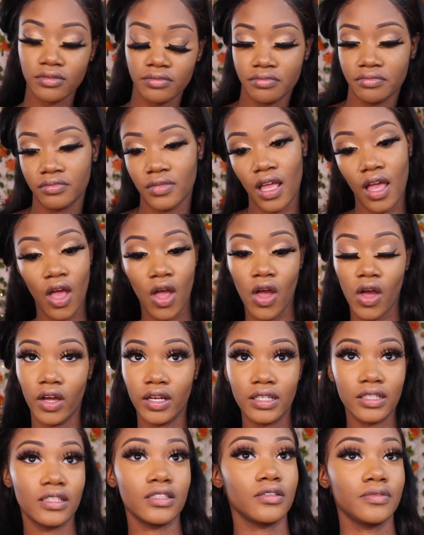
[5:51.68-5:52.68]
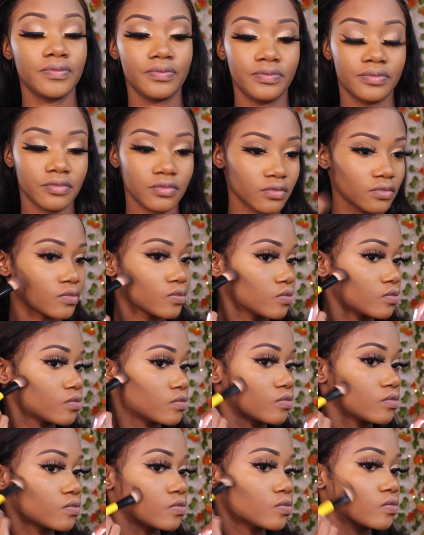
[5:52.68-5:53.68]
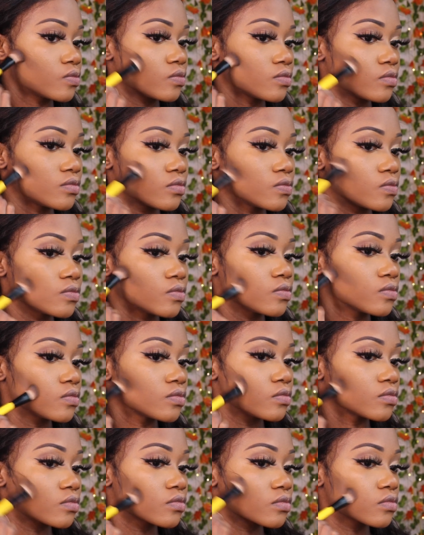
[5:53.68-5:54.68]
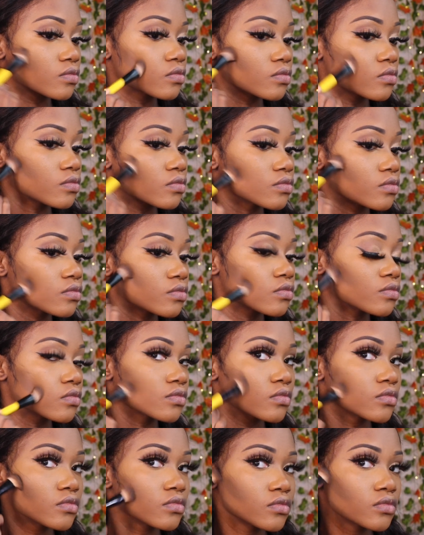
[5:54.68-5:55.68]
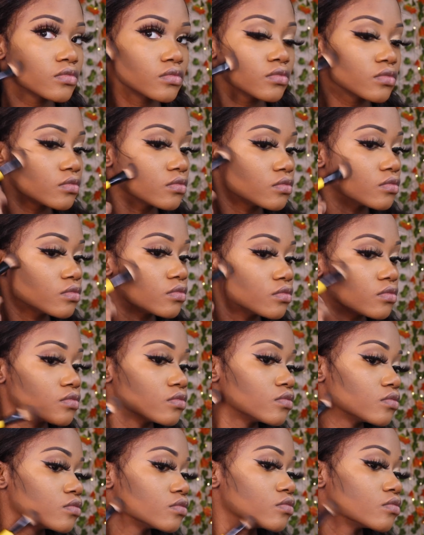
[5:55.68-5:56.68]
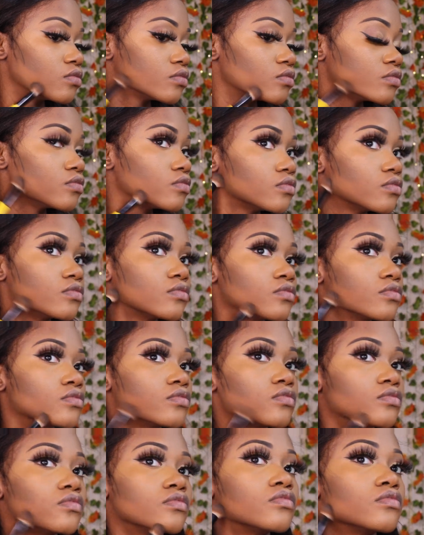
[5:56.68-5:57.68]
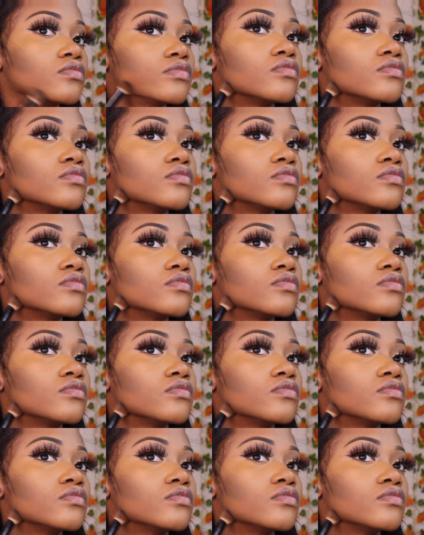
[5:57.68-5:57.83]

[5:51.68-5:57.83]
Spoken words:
(silence)